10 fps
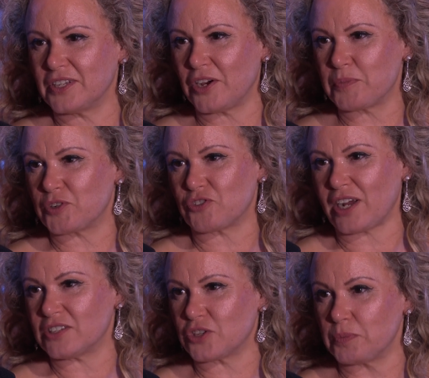know,
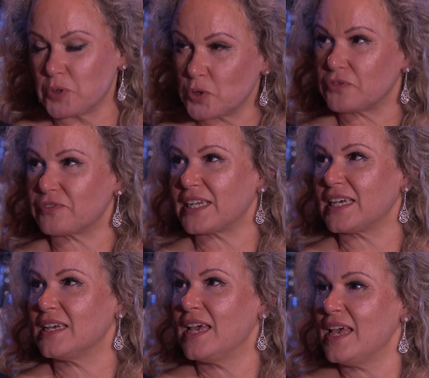portrayed so
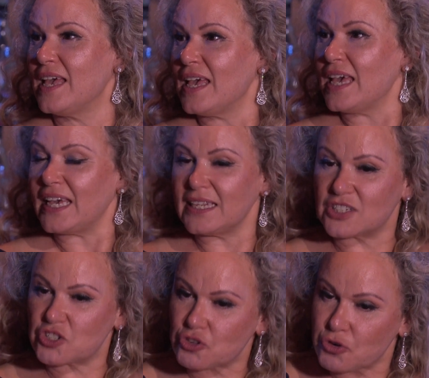beautifully.
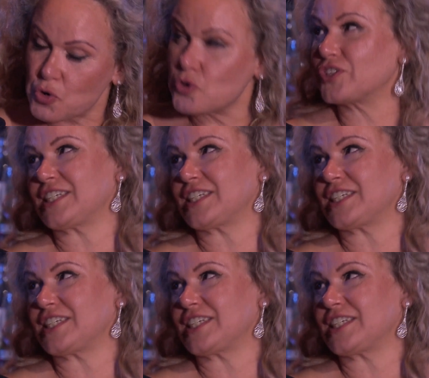It's truth